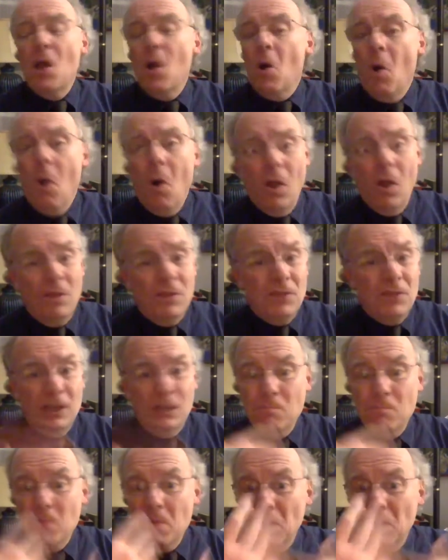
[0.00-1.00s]
All of these
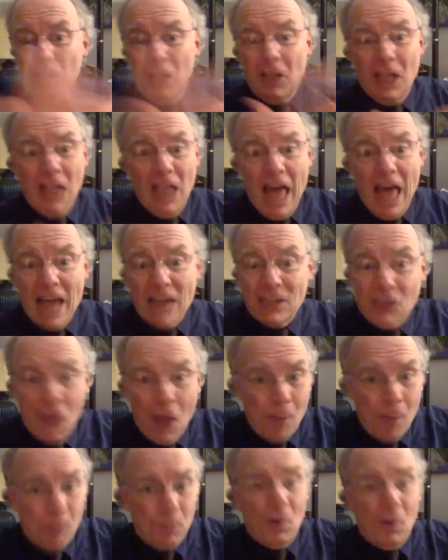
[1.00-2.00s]
middle-class
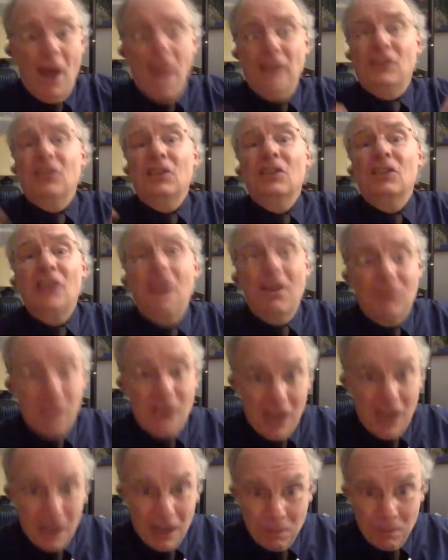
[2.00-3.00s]
uprisings have
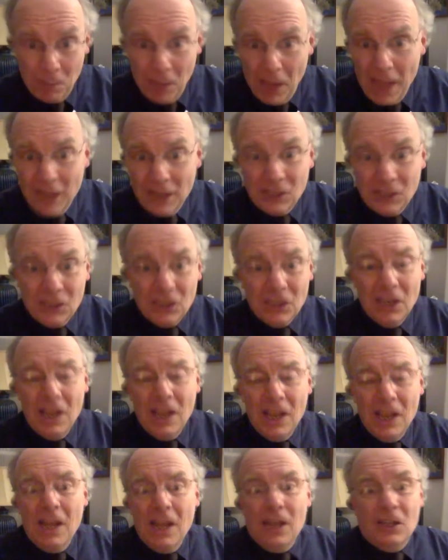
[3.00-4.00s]
taken place.
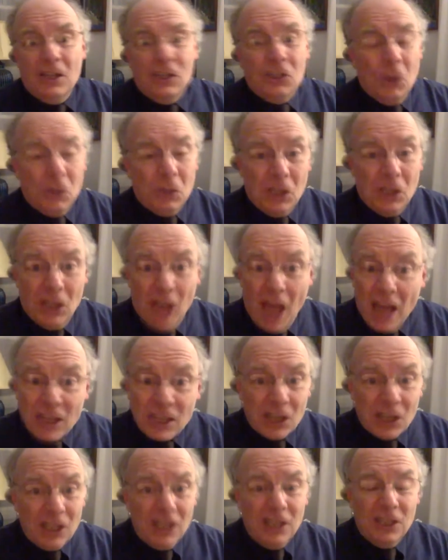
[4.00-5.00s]

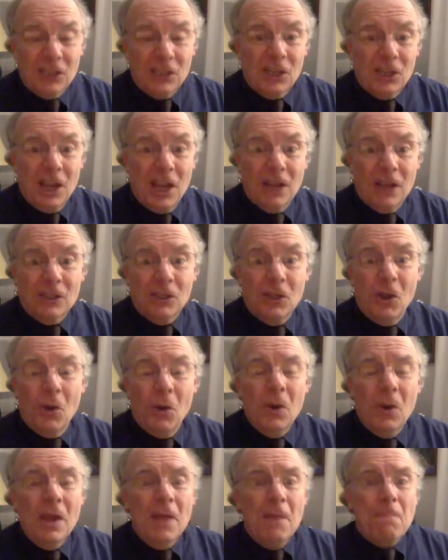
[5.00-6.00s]
Sociologically, the
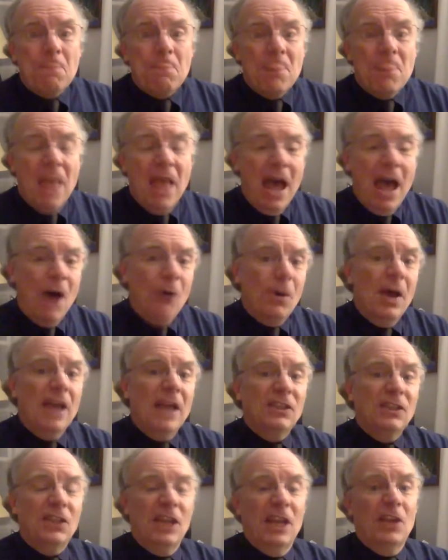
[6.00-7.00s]
scherzo now
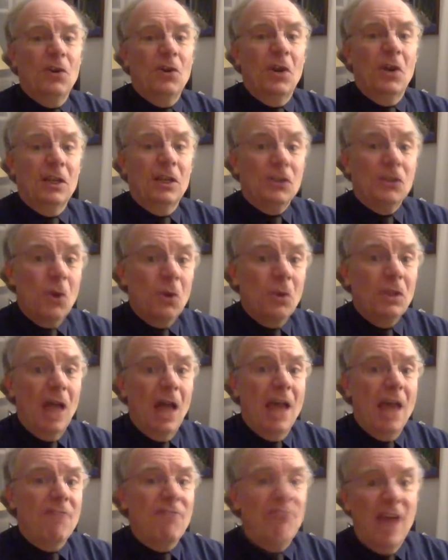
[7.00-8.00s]
has taken on its own
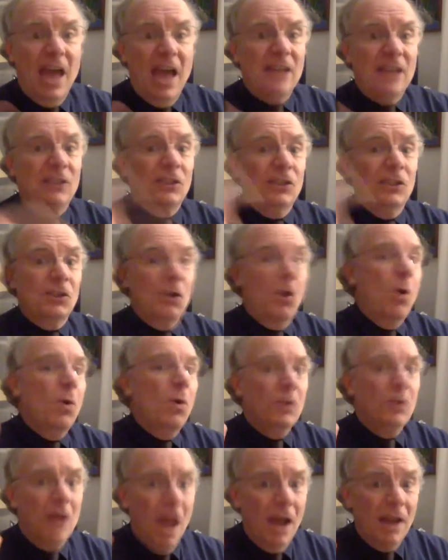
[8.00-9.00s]
life as its
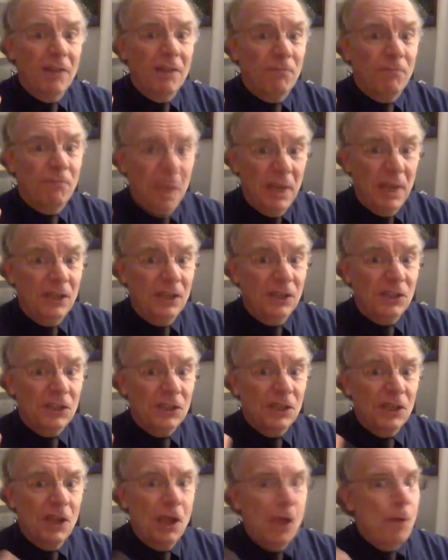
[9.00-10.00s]
own kind of
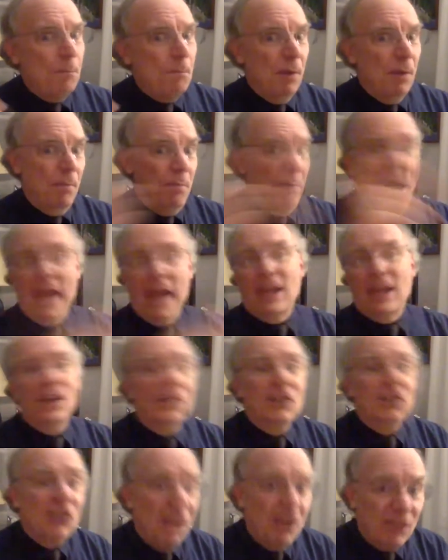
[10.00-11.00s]
piece, but back in
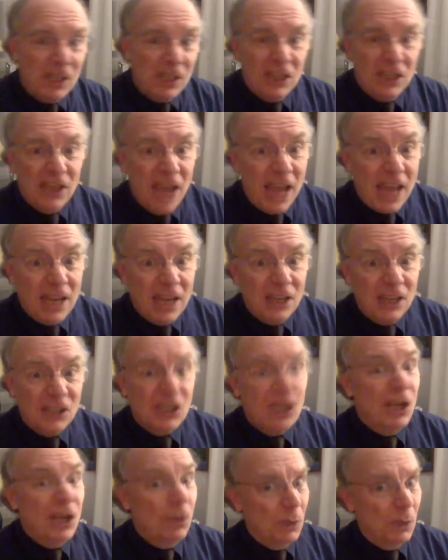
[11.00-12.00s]
1780s,
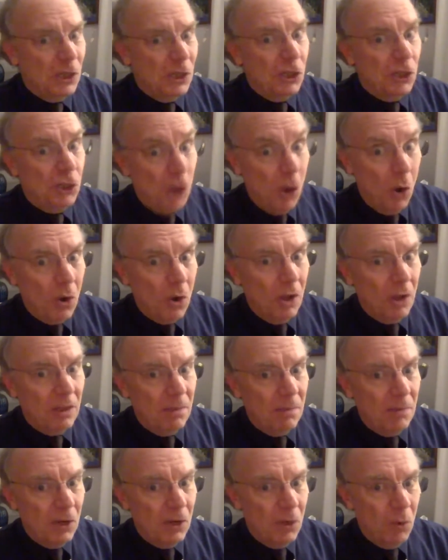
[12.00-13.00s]
it was a joke on the
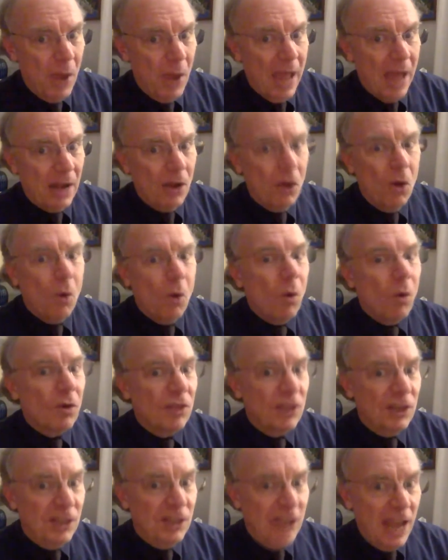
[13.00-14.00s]
minuet or
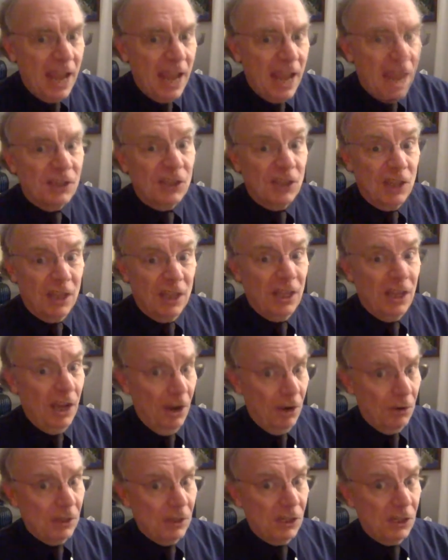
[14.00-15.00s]
the dance that the
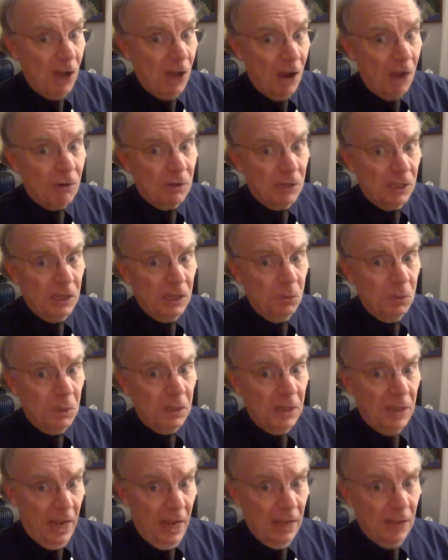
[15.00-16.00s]
aristocracy
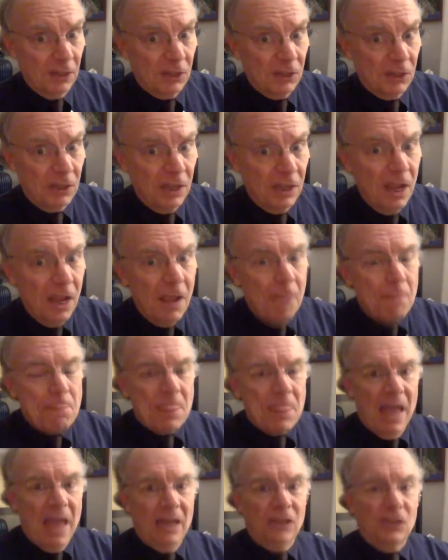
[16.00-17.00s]
would dance.
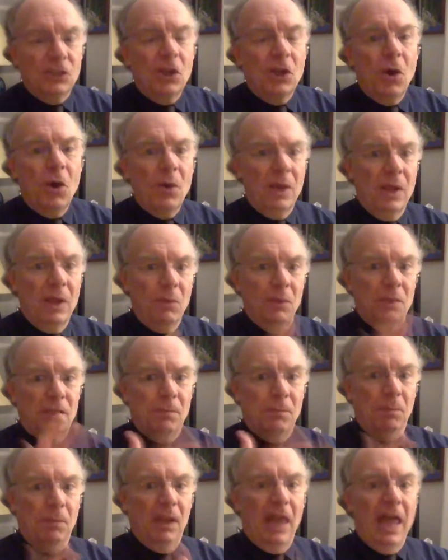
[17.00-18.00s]
And so it was a
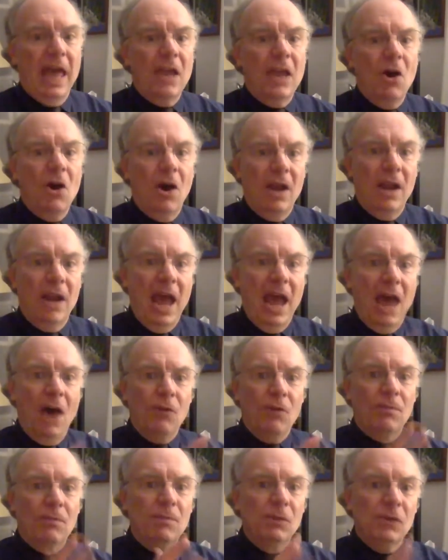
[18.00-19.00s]
play on how
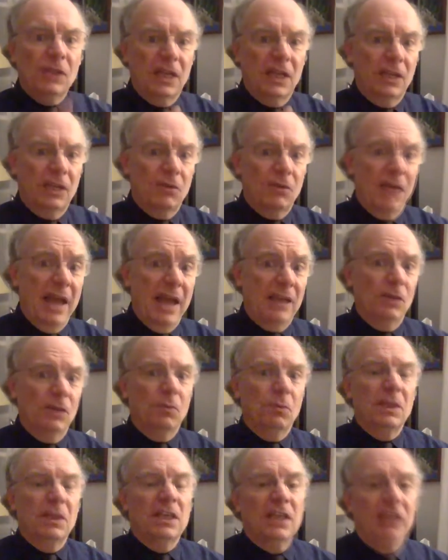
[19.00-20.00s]
the music interacted
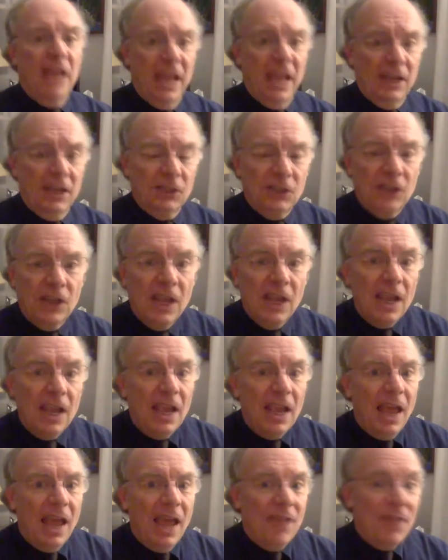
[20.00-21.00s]
with the dance,
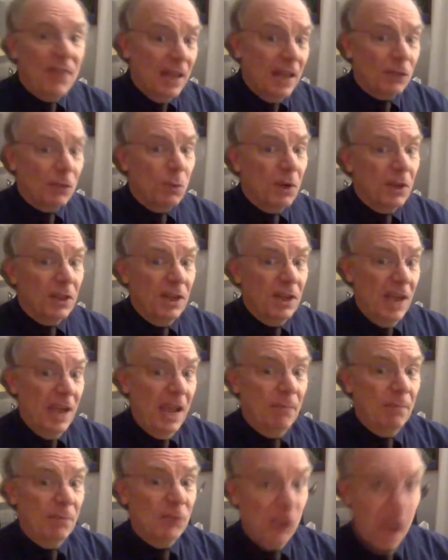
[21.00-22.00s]
and that's where the
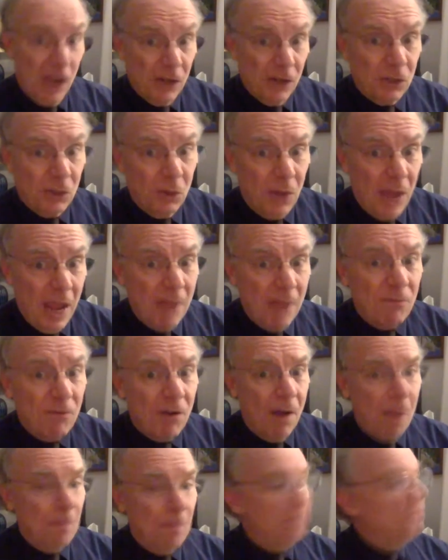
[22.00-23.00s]
name scherzo came
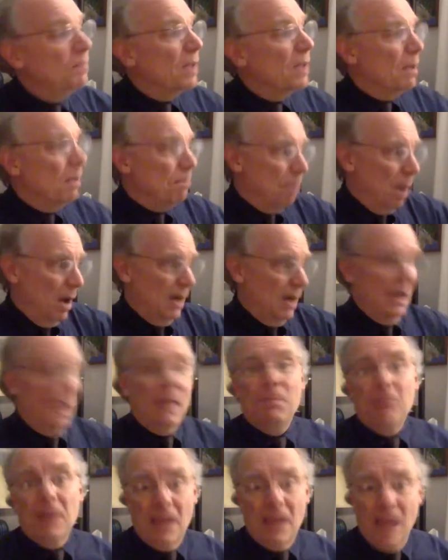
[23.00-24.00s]
from. But
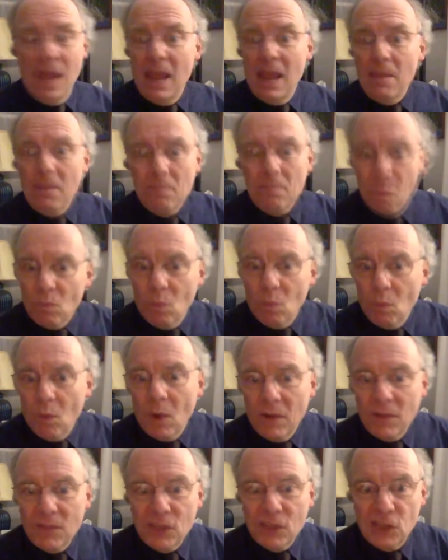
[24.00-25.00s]
it became
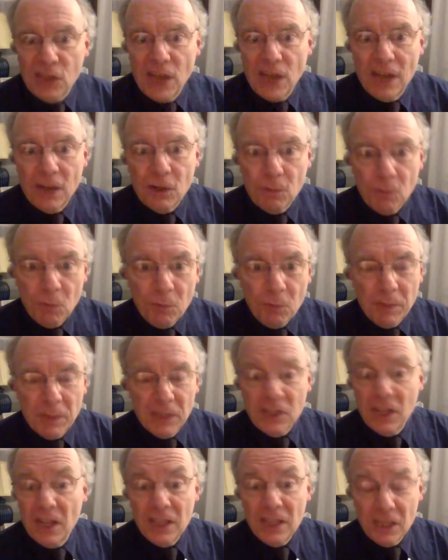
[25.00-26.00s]
one of the standard
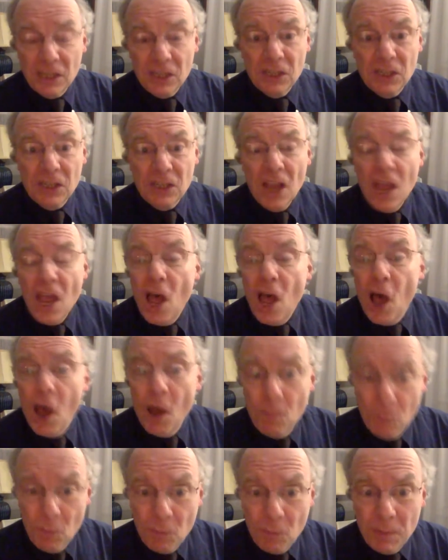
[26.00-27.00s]
movements, and this is a
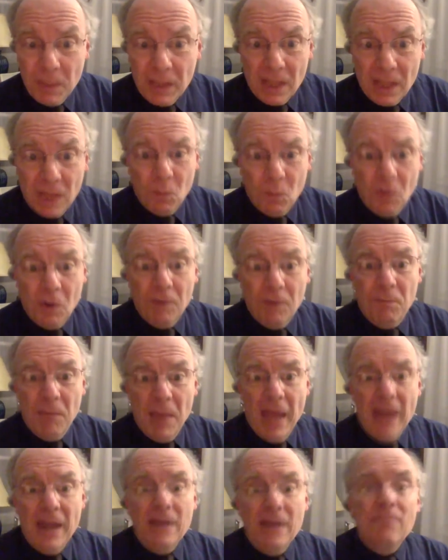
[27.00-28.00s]
movement that would have
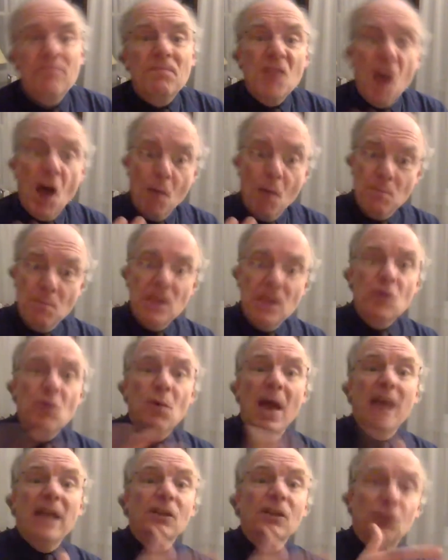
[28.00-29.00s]
been a
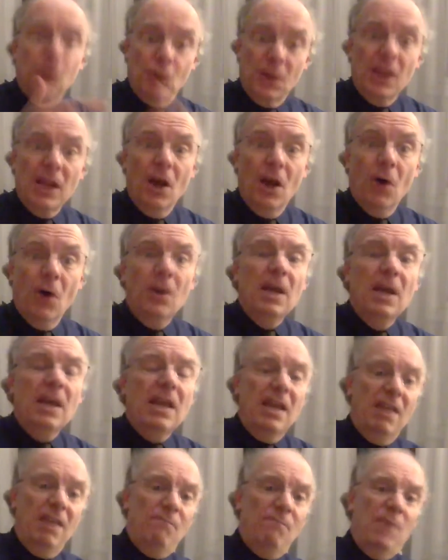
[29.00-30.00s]
minuet and trio
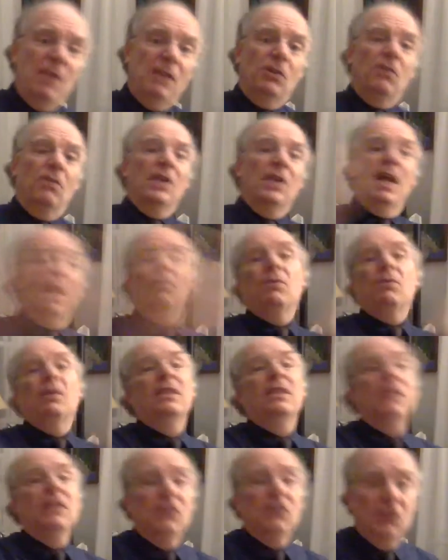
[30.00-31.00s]
if Beethoven had
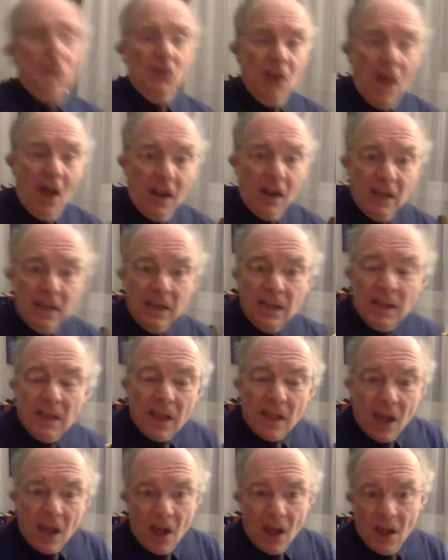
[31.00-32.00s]
written this sonata
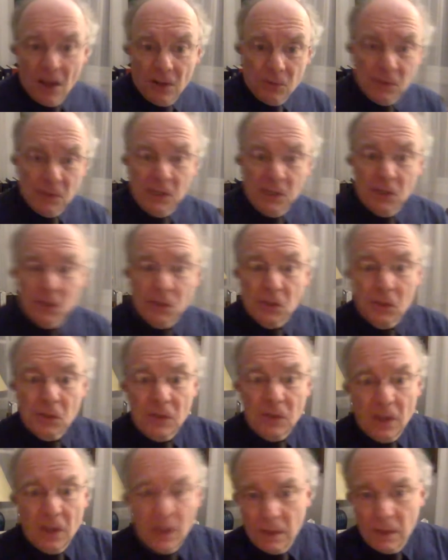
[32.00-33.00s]
100 years,
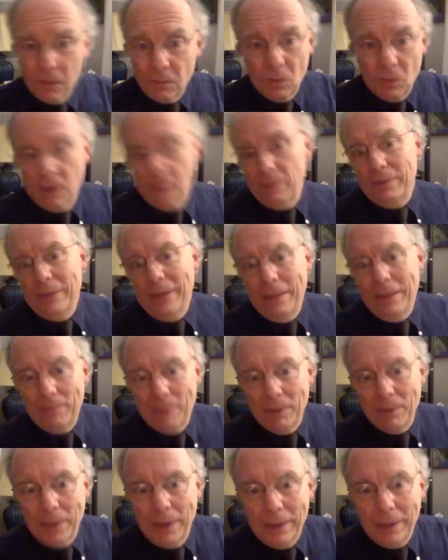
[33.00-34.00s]
well, not
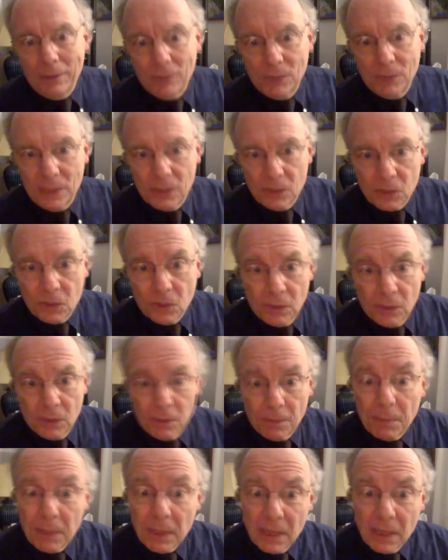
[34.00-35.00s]
maybe 100 years earlier,
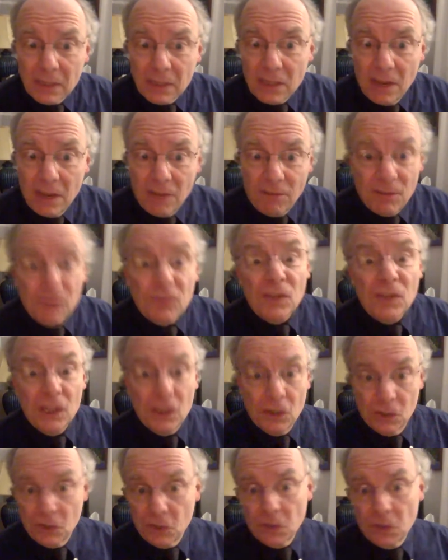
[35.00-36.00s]
but let's say 50
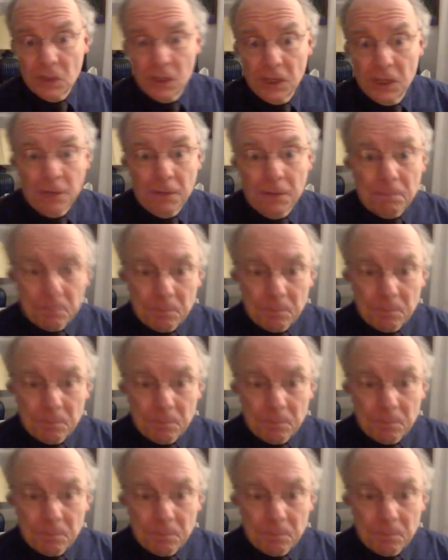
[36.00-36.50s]
years earlier.